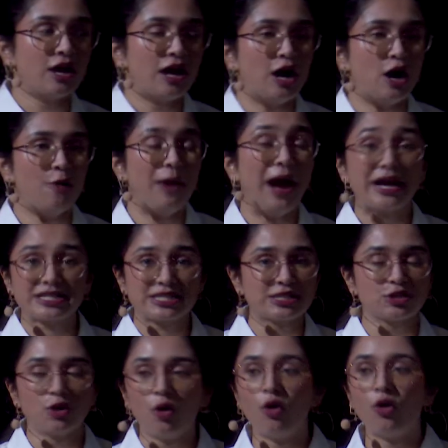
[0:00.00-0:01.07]
access
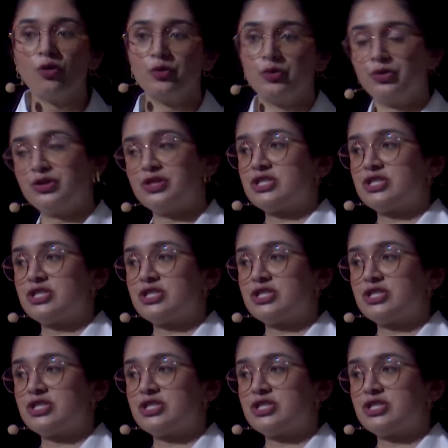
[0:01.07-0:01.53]
the whole lunar